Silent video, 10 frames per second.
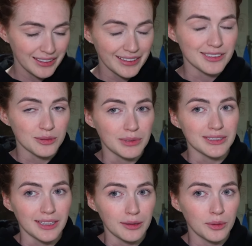get some
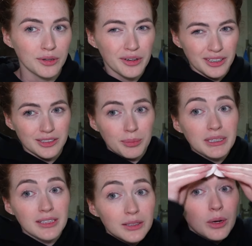micellar water on it. So
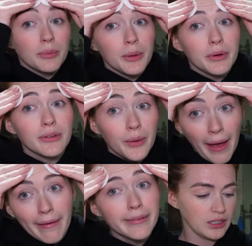basically that's what I'm doing, okay?